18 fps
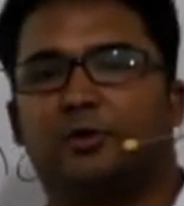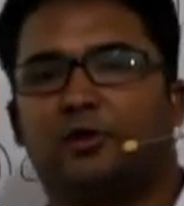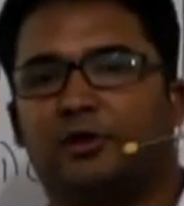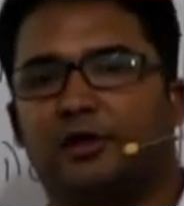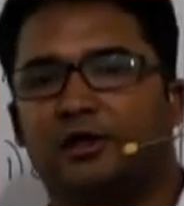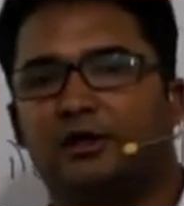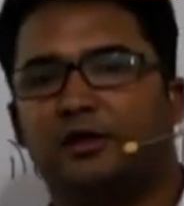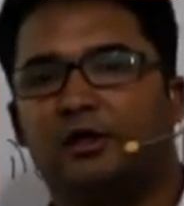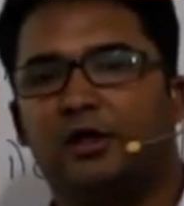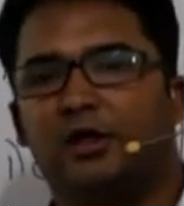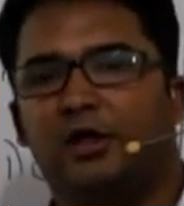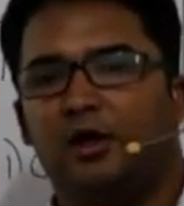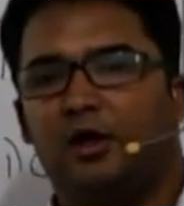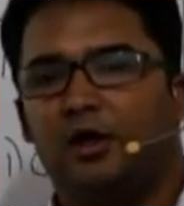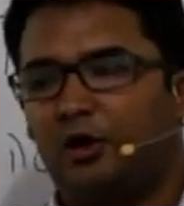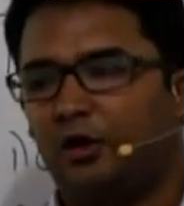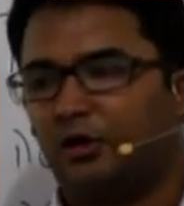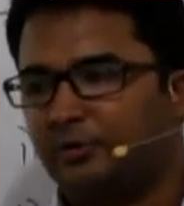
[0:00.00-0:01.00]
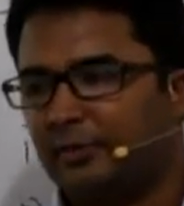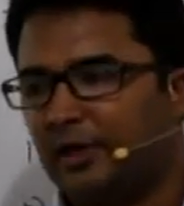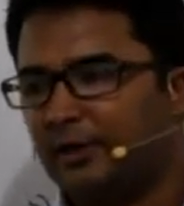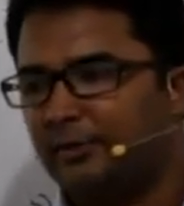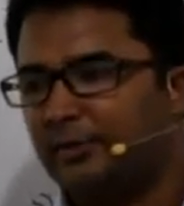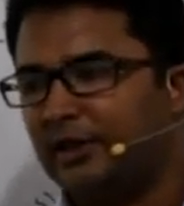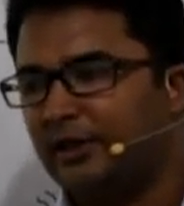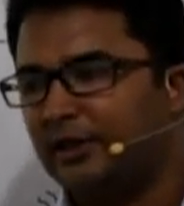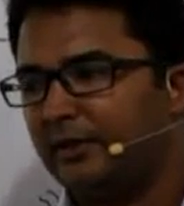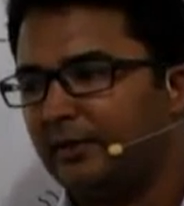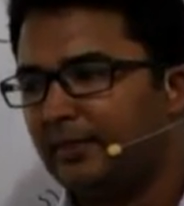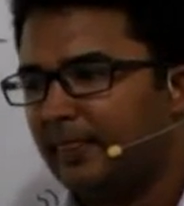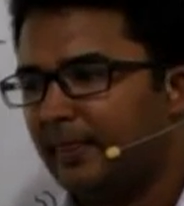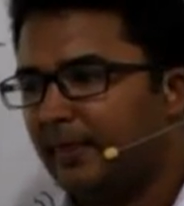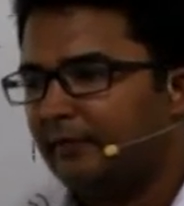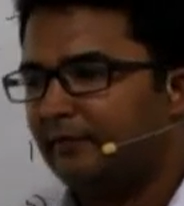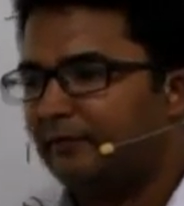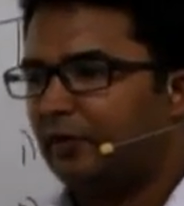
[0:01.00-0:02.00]
of the product, or maybe
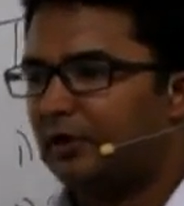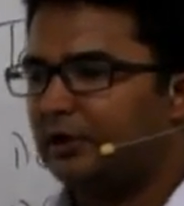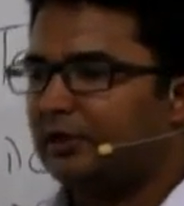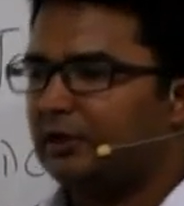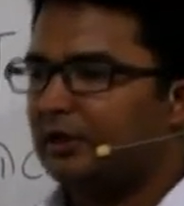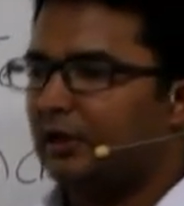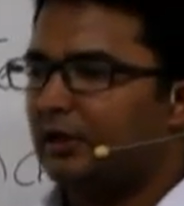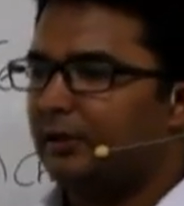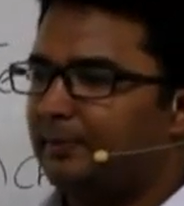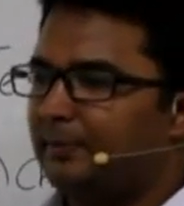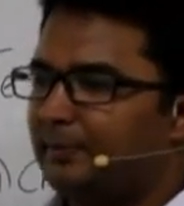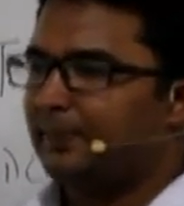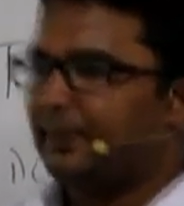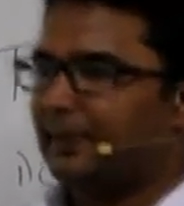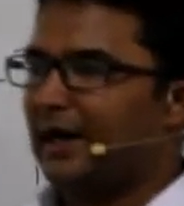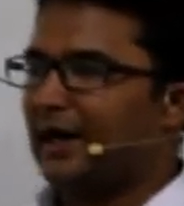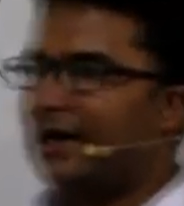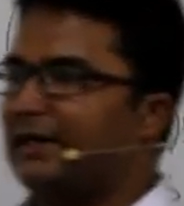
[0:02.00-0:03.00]
what